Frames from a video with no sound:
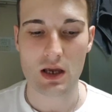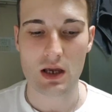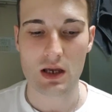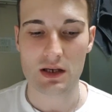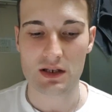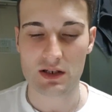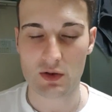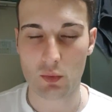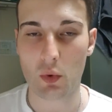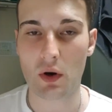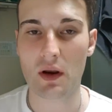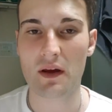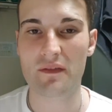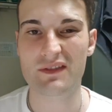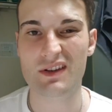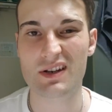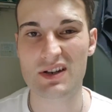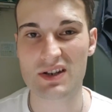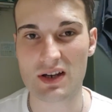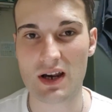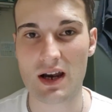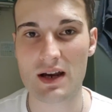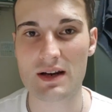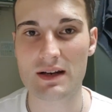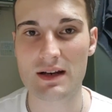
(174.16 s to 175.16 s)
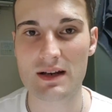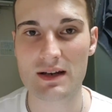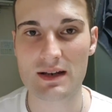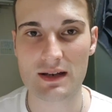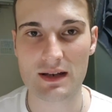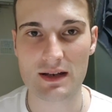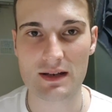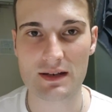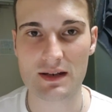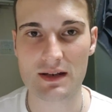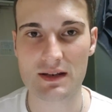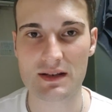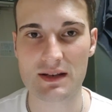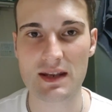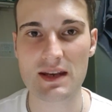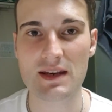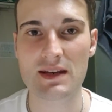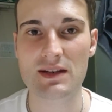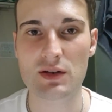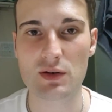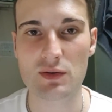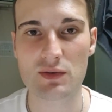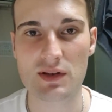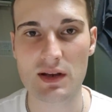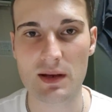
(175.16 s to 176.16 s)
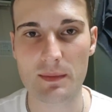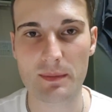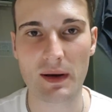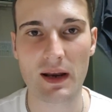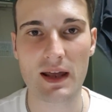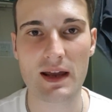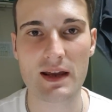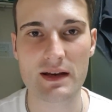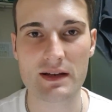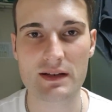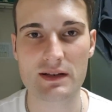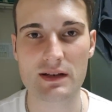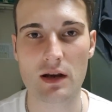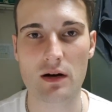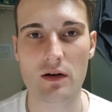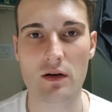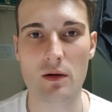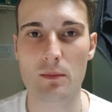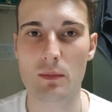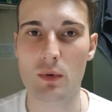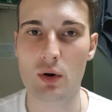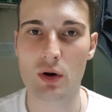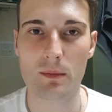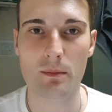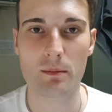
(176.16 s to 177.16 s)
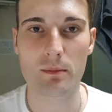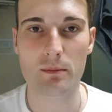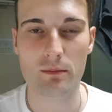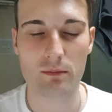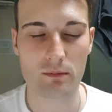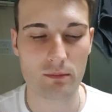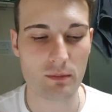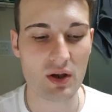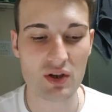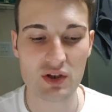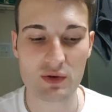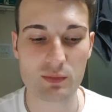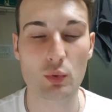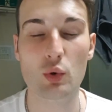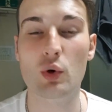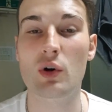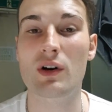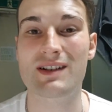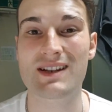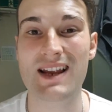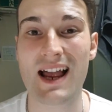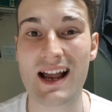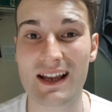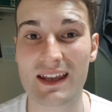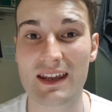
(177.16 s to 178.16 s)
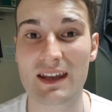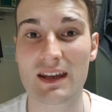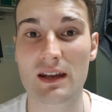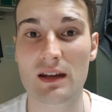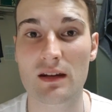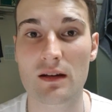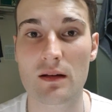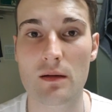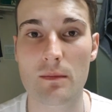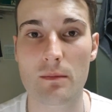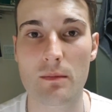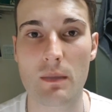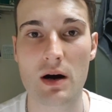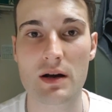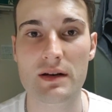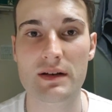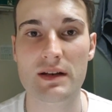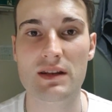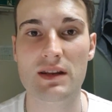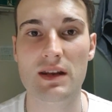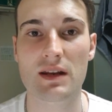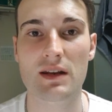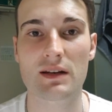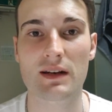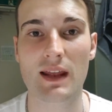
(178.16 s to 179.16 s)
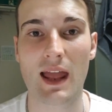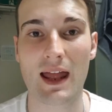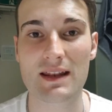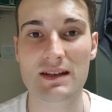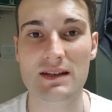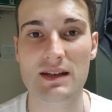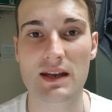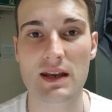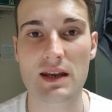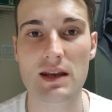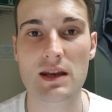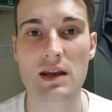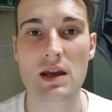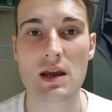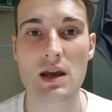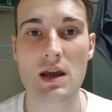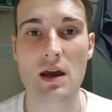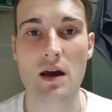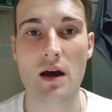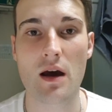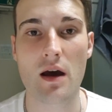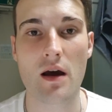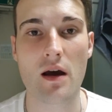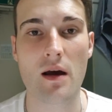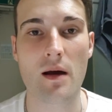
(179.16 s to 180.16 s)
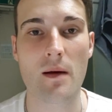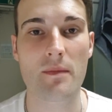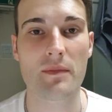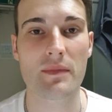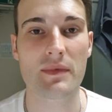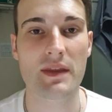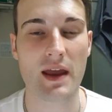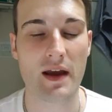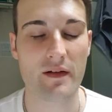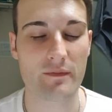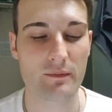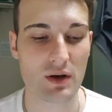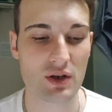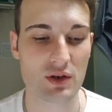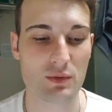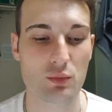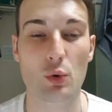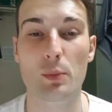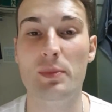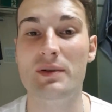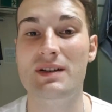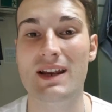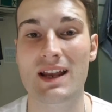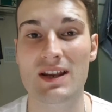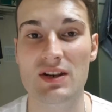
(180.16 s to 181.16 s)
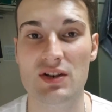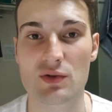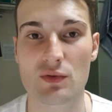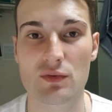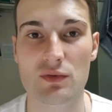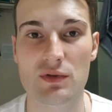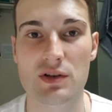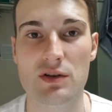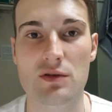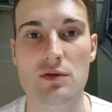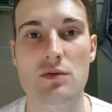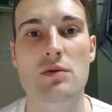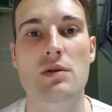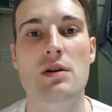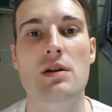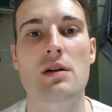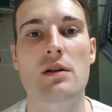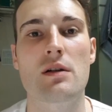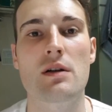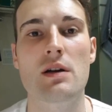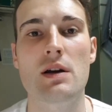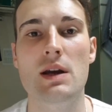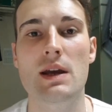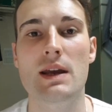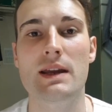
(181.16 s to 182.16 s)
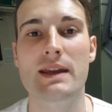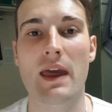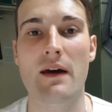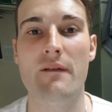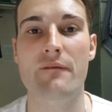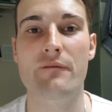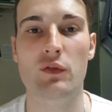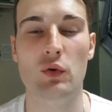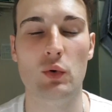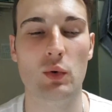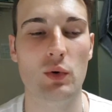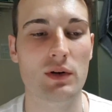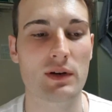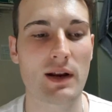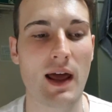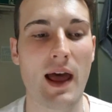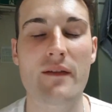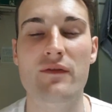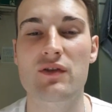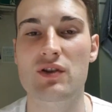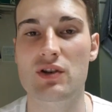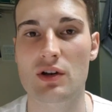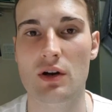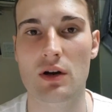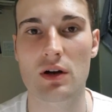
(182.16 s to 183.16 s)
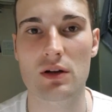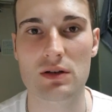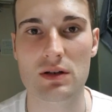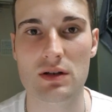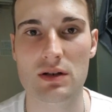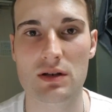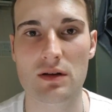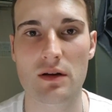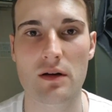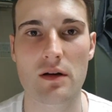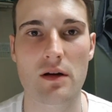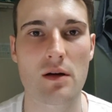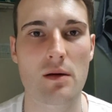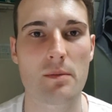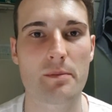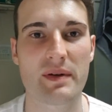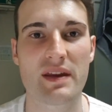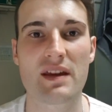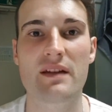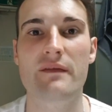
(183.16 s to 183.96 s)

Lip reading: So what I've decided is these two tier players are much more attacking minded than Kante. They have much more potential to get forward, have shots, be